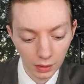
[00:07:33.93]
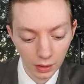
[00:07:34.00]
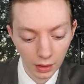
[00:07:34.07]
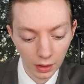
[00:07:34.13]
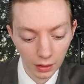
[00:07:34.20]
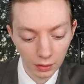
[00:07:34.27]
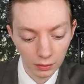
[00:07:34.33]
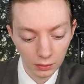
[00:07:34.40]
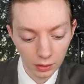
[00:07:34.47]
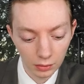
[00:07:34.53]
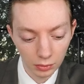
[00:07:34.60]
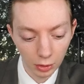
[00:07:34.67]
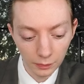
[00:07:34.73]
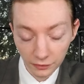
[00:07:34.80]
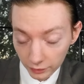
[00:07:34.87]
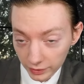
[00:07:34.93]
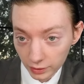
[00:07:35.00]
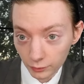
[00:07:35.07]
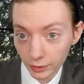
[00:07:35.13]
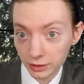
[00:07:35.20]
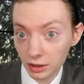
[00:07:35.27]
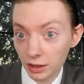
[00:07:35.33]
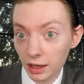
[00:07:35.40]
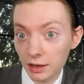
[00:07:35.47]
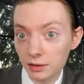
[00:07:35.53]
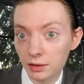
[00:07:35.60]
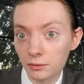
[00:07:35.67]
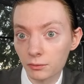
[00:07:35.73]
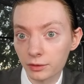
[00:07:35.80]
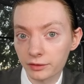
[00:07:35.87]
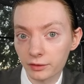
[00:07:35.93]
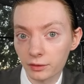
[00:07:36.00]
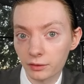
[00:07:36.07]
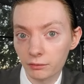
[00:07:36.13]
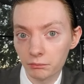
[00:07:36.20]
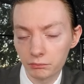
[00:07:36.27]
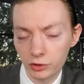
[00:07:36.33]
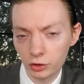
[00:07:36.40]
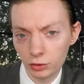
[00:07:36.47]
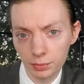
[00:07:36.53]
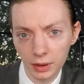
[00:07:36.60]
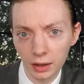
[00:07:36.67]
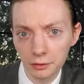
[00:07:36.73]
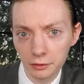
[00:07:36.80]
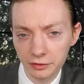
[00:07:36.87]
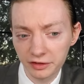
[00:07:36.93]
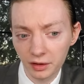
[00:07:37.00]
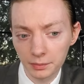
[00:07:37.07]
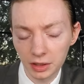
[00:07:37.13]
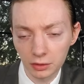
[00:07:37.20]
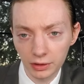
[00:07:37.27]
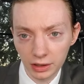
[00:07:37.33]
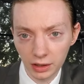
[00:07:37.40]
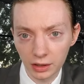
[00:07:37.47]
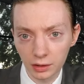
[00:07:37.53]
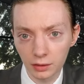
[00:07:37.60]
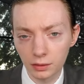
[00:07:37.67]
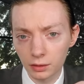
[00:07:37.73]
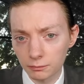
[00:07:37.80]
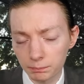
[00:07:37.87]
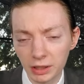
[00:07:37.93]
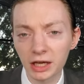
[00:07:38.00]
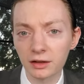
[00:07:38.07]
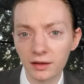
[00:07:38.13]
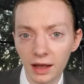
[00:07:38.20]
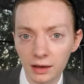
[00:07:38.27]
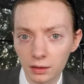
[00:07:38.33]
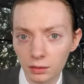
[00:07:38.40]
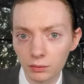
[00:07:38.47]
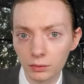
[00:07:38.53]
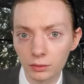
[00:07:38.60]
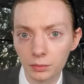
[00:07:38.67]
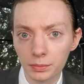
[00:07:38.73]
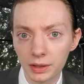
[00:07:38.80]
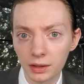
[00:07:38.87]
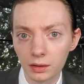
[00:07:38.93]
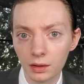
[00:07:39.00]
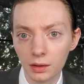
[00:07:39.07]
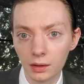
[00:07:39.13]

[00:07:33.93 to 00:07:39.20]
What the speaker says: And, you know, hopefully the way I ate it wasn't too bothersome. I know I kind of, you know, picked at it a little bit.